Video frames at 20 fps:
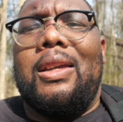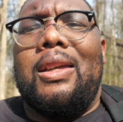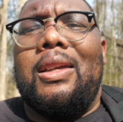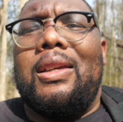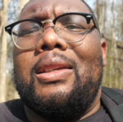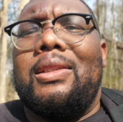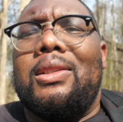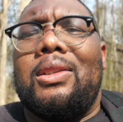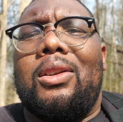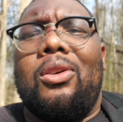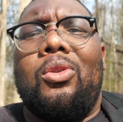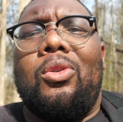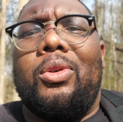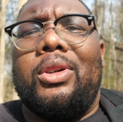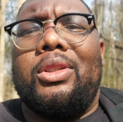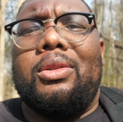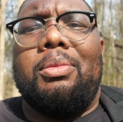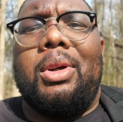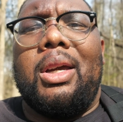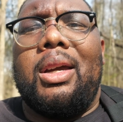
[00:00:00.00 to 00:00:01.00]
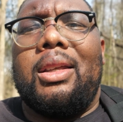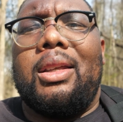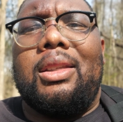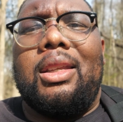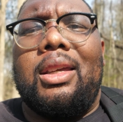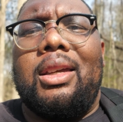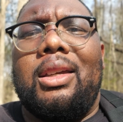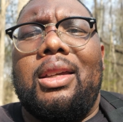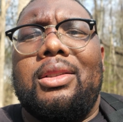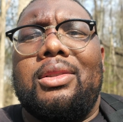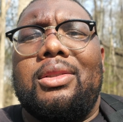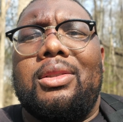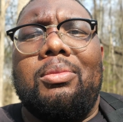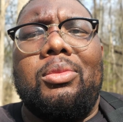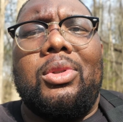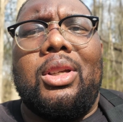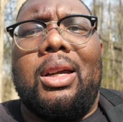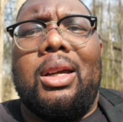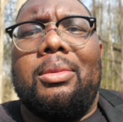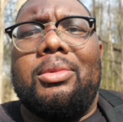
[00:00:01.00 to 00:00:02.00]
isn't always a bad thing.
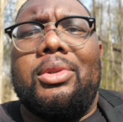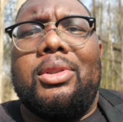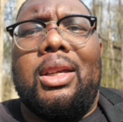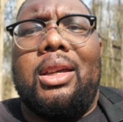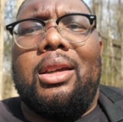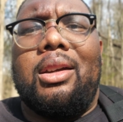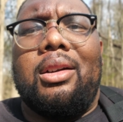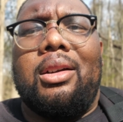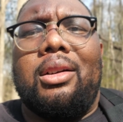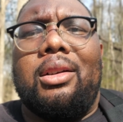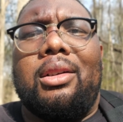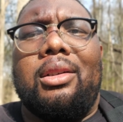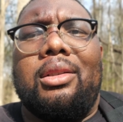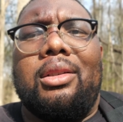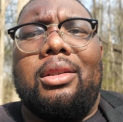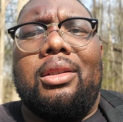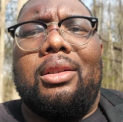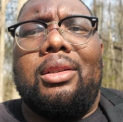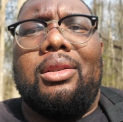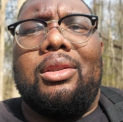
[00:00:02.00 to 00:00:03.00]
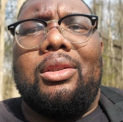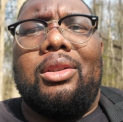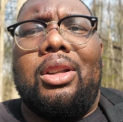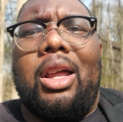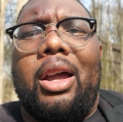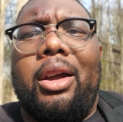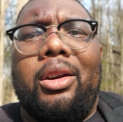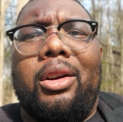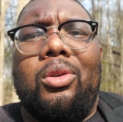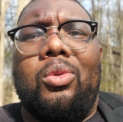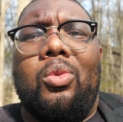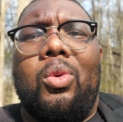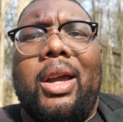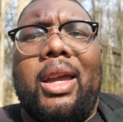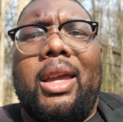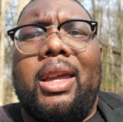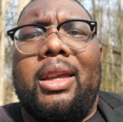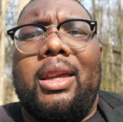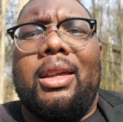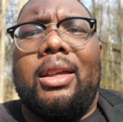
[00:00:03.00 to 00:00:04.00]
Sometimes they are lighter
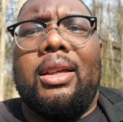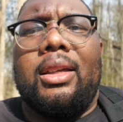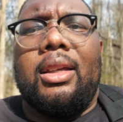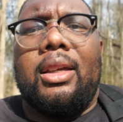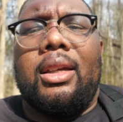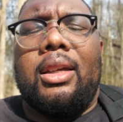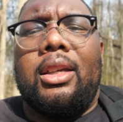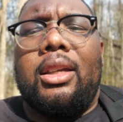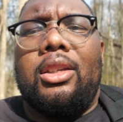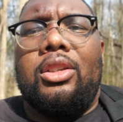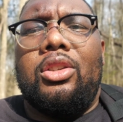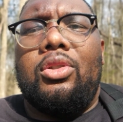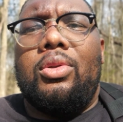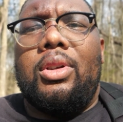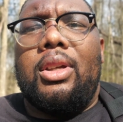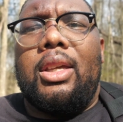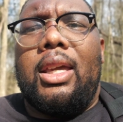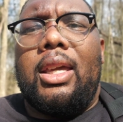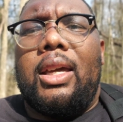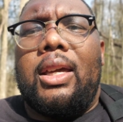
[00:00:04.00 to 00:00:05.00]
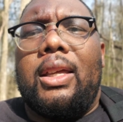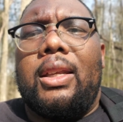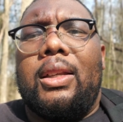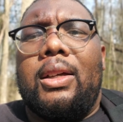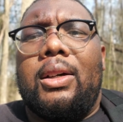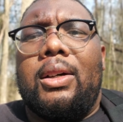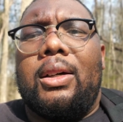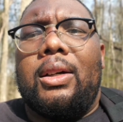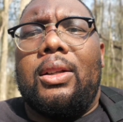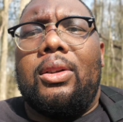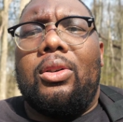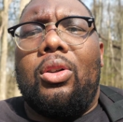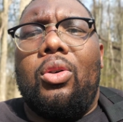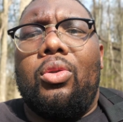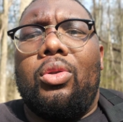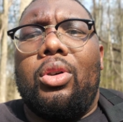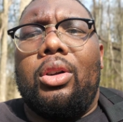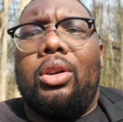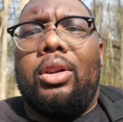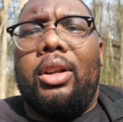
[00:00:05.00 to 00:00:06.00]
weight. You can get
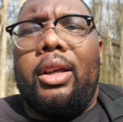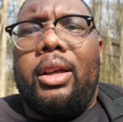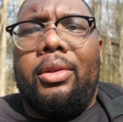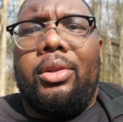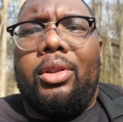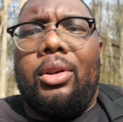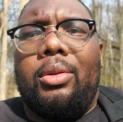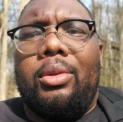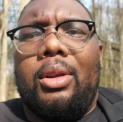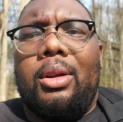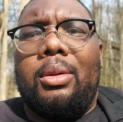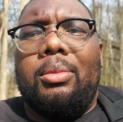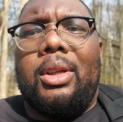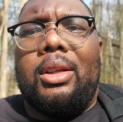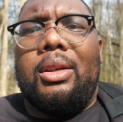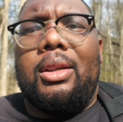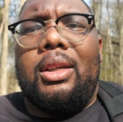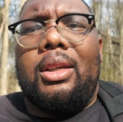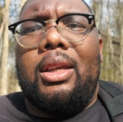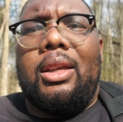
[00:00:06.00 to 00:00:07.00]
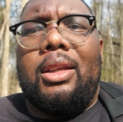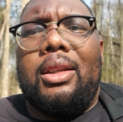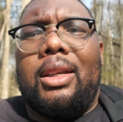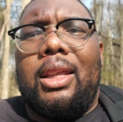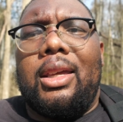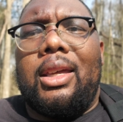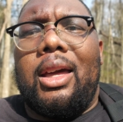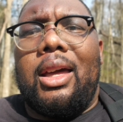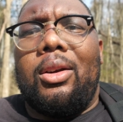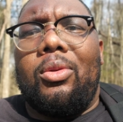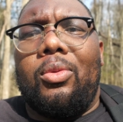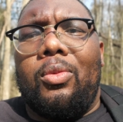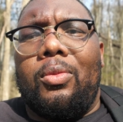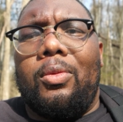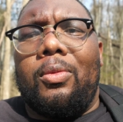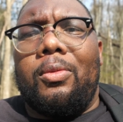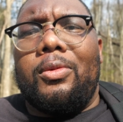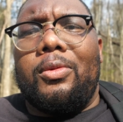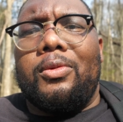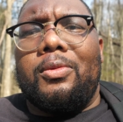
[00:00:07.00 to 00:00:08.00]
longer length on them, and they kind of
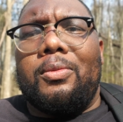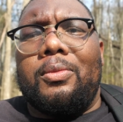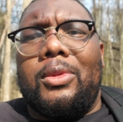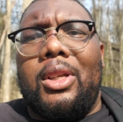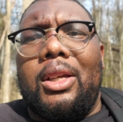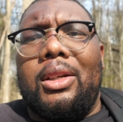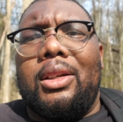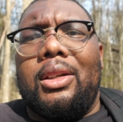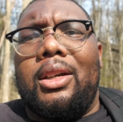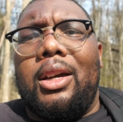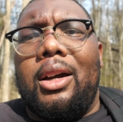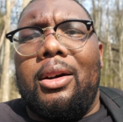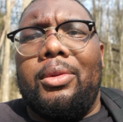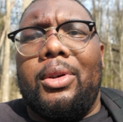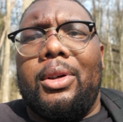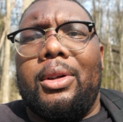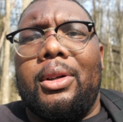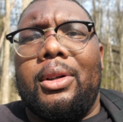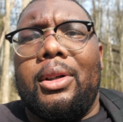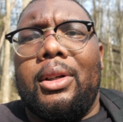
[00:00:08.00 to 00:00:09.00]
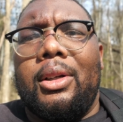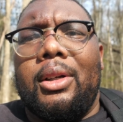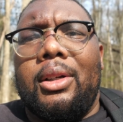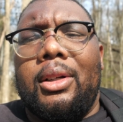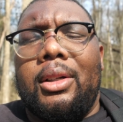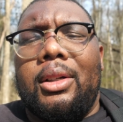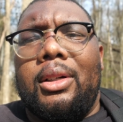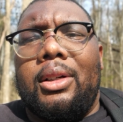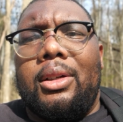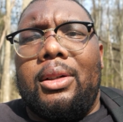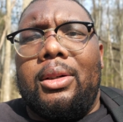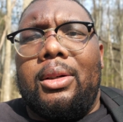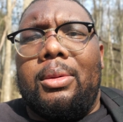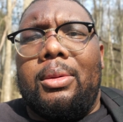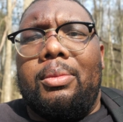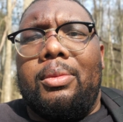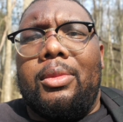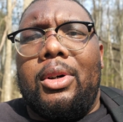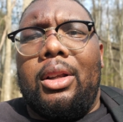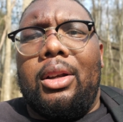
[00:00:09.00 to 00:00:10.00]
tend to cover
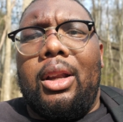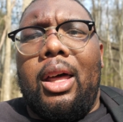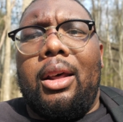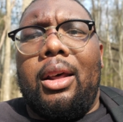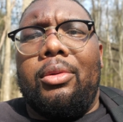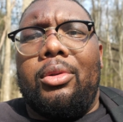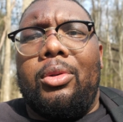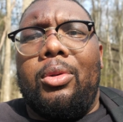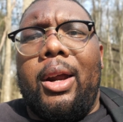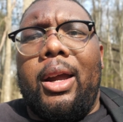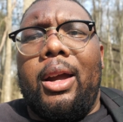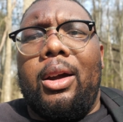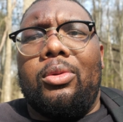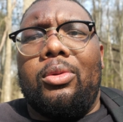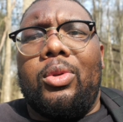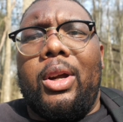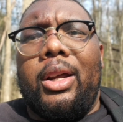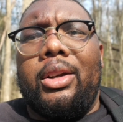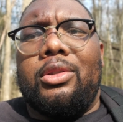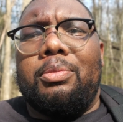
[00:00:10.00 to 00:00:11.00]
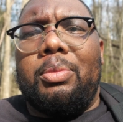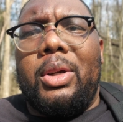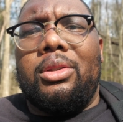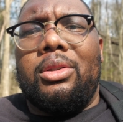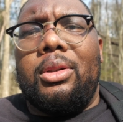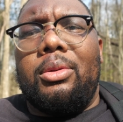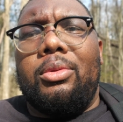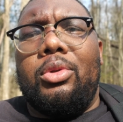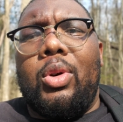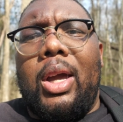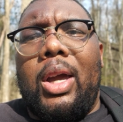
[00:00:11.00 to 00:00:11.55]
a lot of ground, right? Especially if you